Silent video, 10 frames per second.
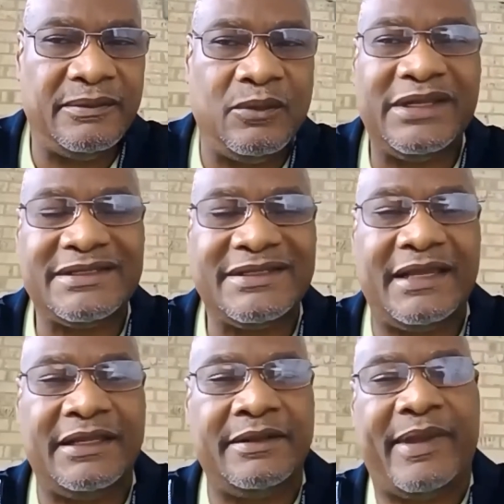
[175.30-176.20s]
What does
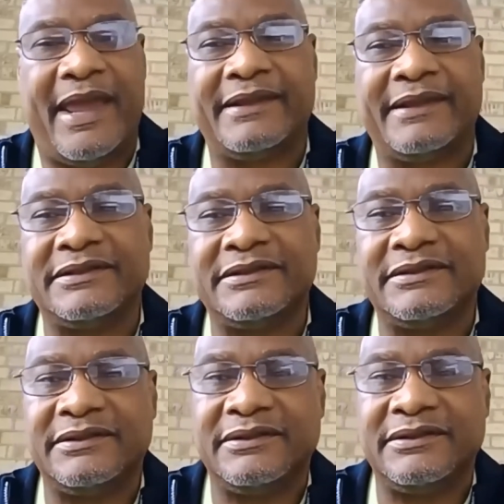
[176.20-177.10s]
that impact?
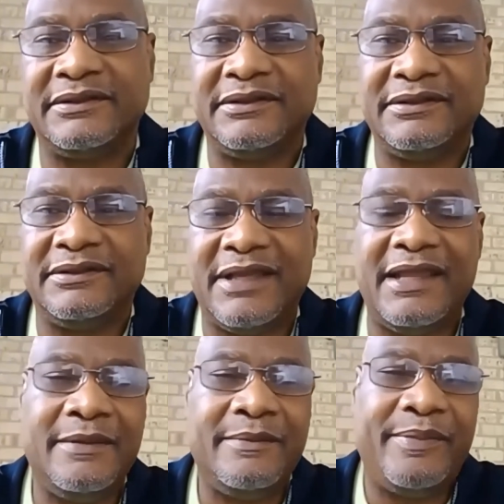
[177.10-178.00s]

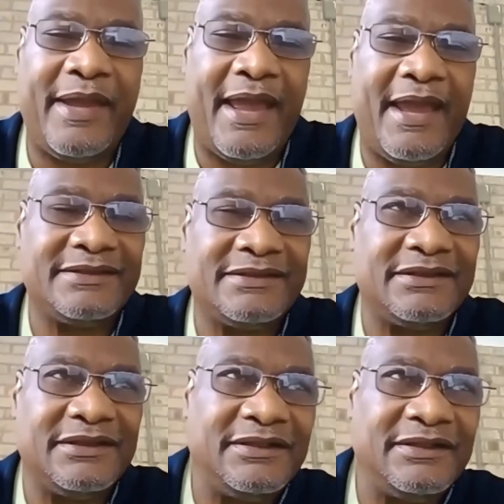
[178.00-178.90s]
That impacts
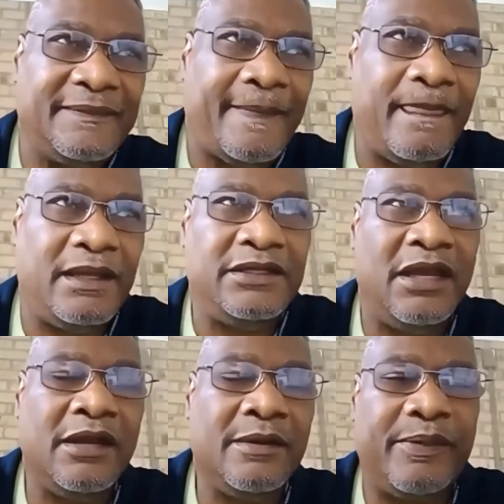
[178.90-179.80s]
a
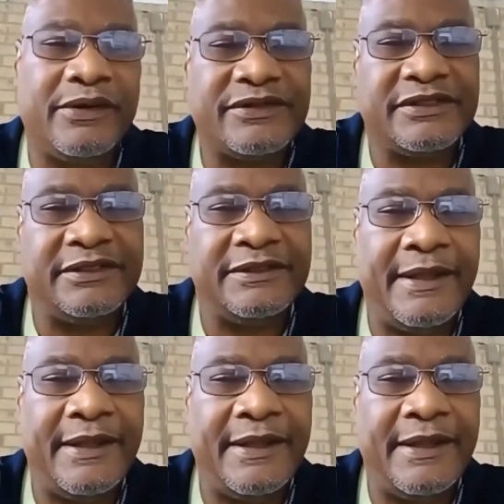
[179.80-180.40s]
young person